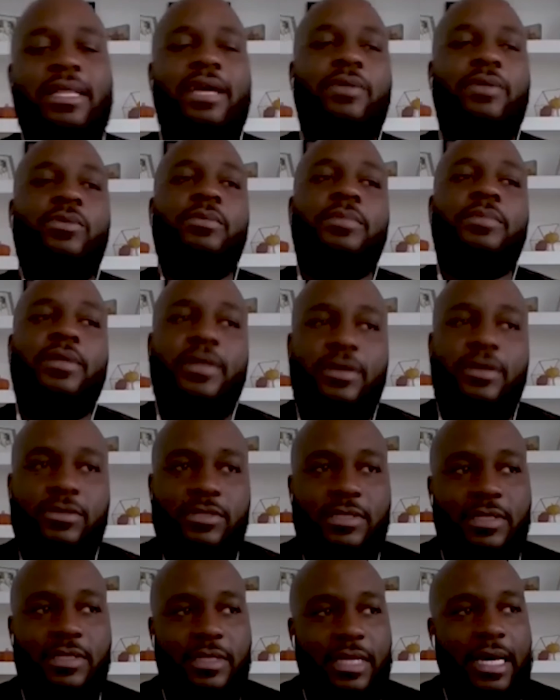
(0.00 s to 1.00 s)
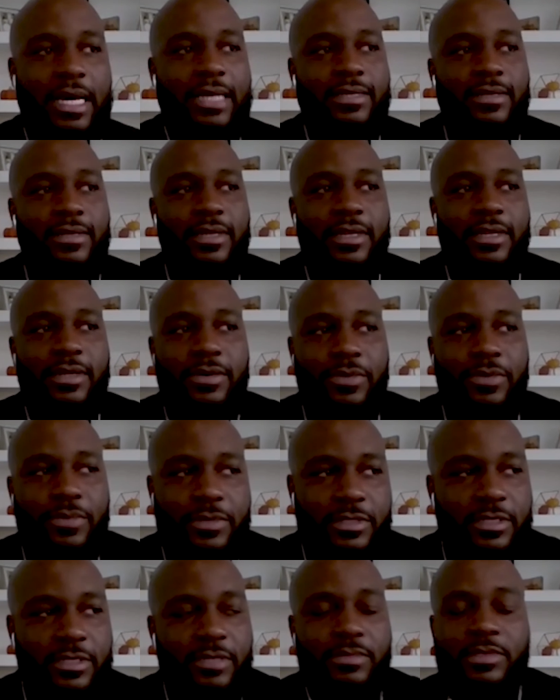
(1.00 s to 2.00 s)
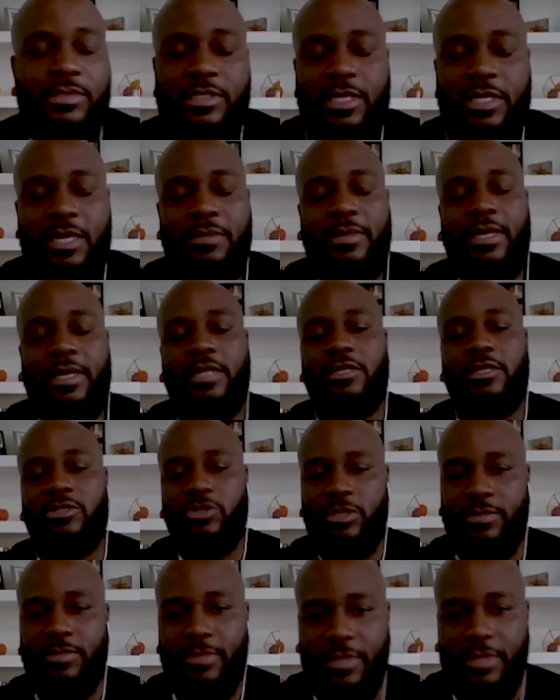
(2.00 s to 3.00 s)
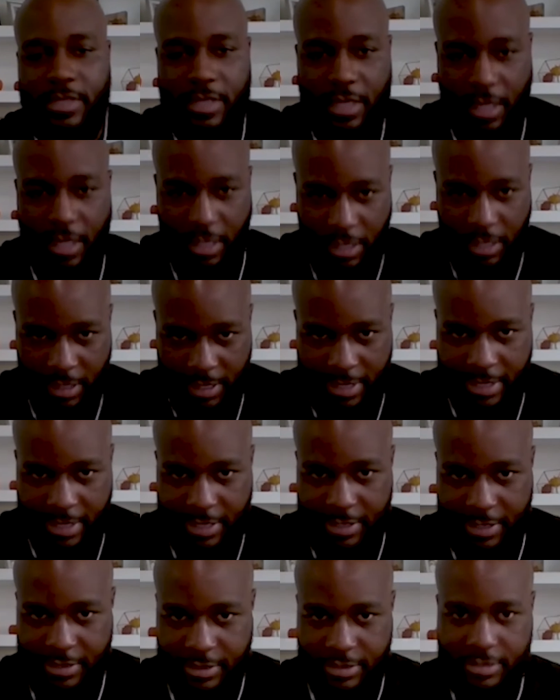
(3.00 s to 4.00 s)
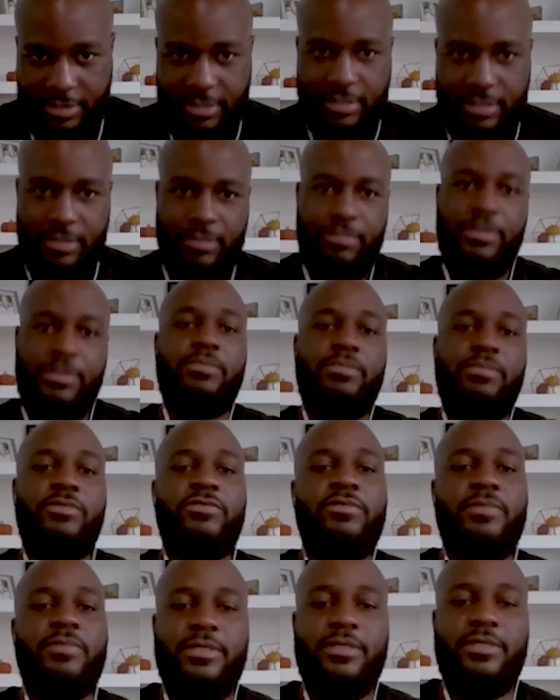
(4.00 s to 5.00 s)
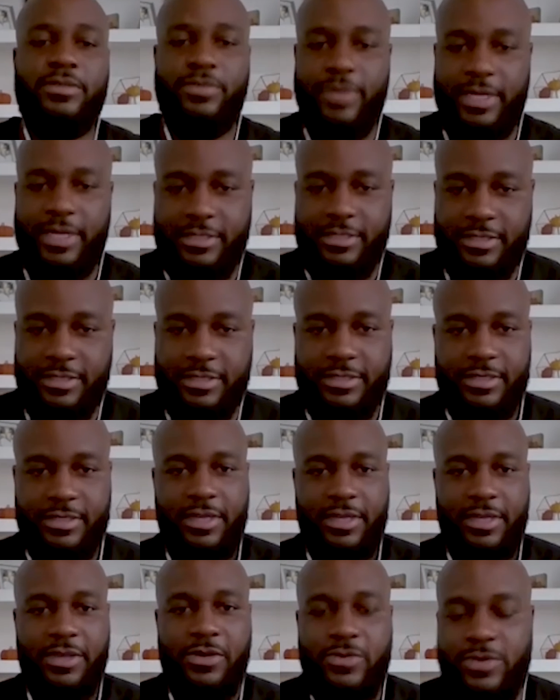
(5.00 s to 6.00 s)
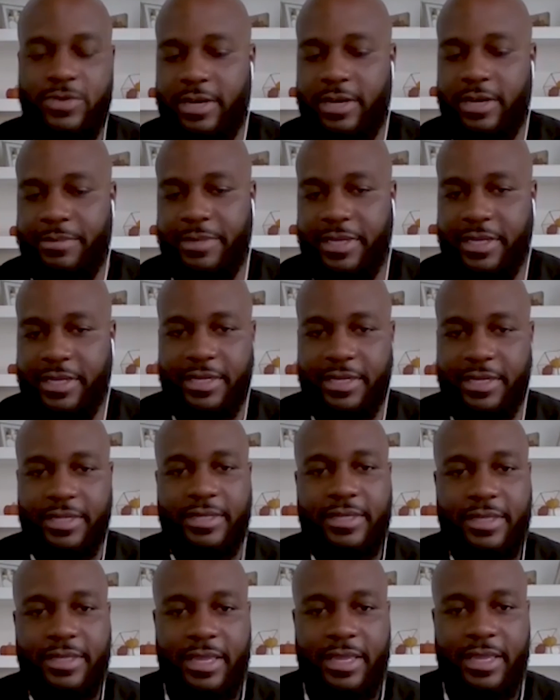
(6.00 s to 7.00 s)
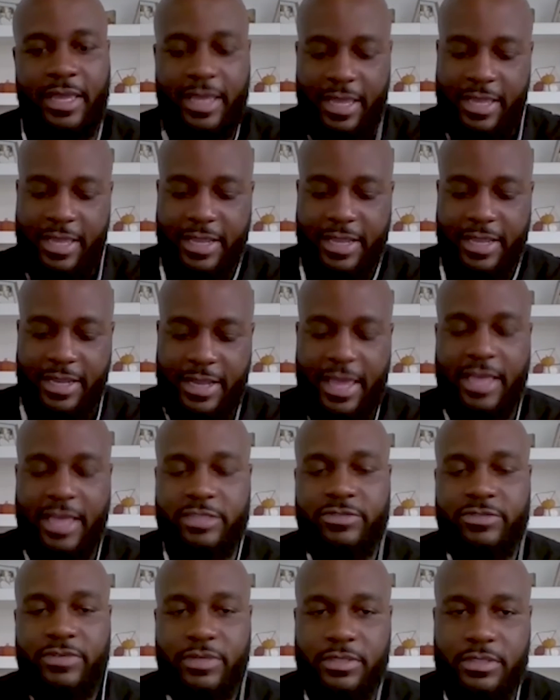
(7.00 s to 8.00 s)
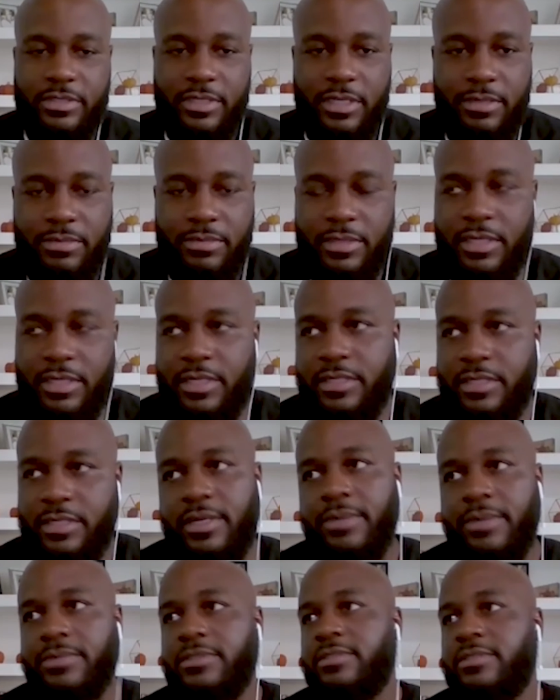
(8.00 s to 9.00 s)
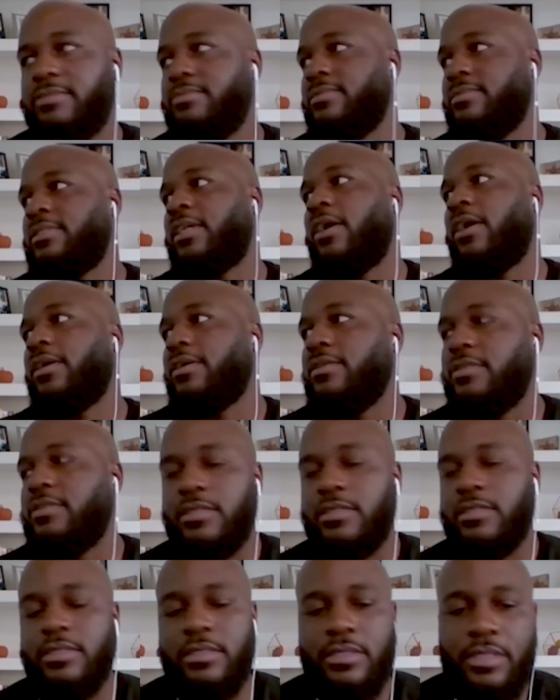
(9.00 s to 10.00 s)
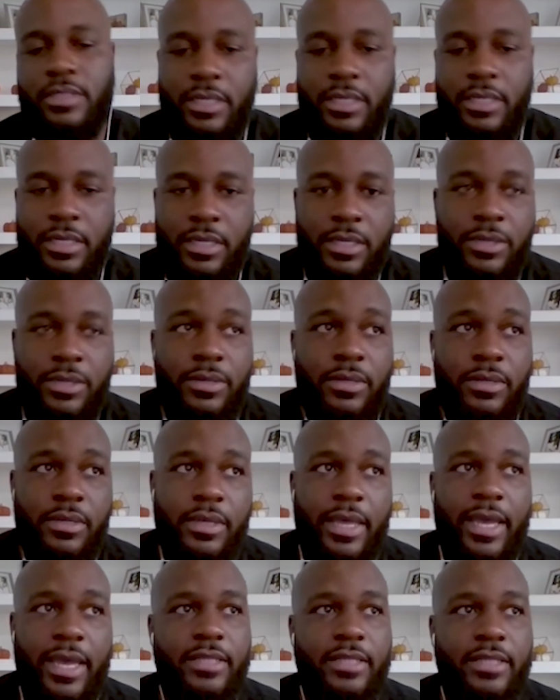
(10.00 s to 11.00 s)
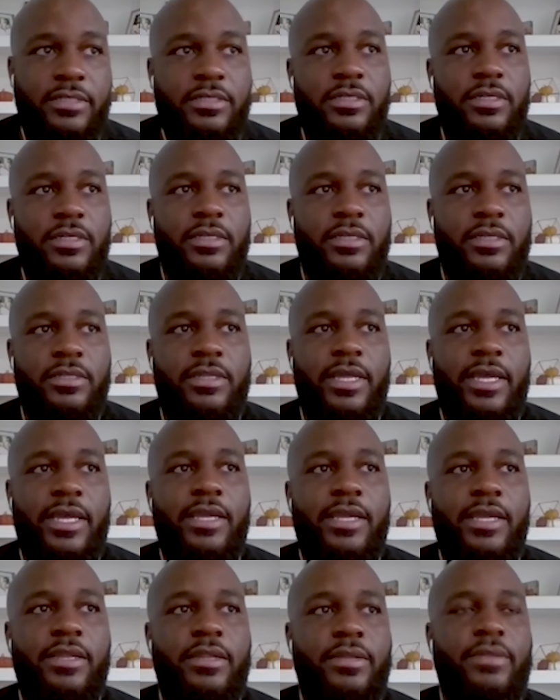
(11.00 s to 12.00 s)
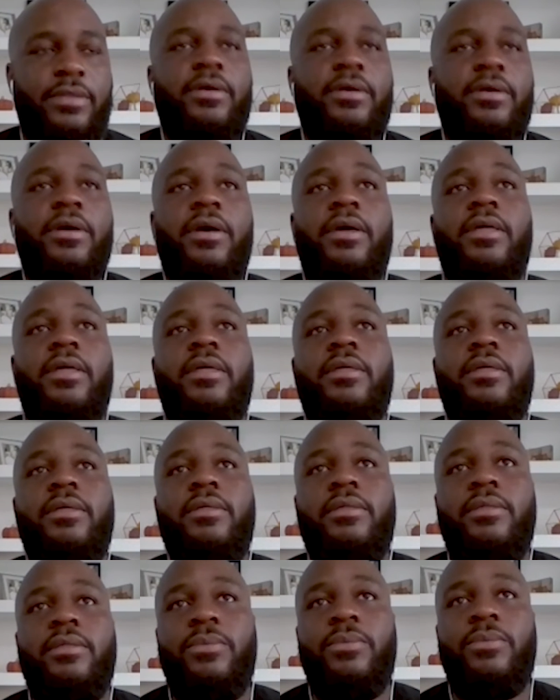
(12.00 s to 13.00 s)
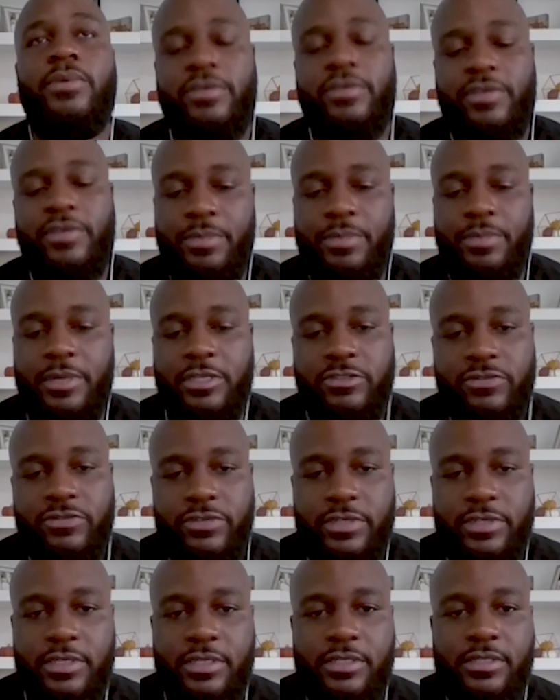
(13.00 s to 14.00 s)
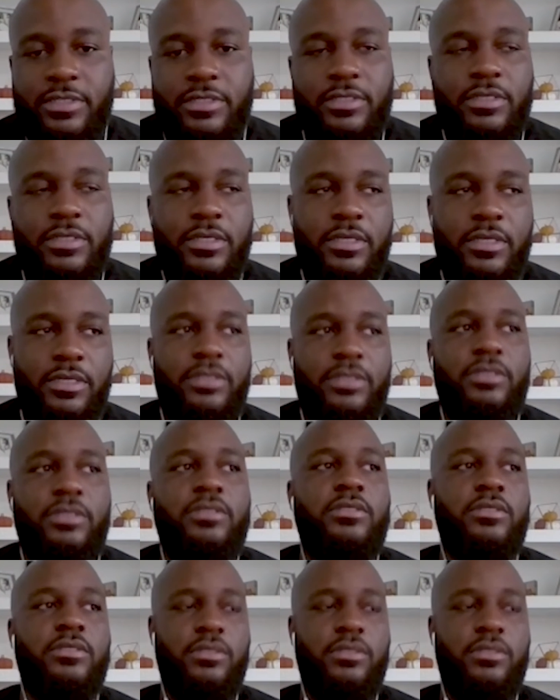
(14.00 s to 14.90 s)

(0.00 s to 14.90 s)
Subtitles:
women go to the doctor, they don't receive the same kind of treatment as people from other races who come in and ask for the same things. I was talking to Allison the other day, and one of her best friends is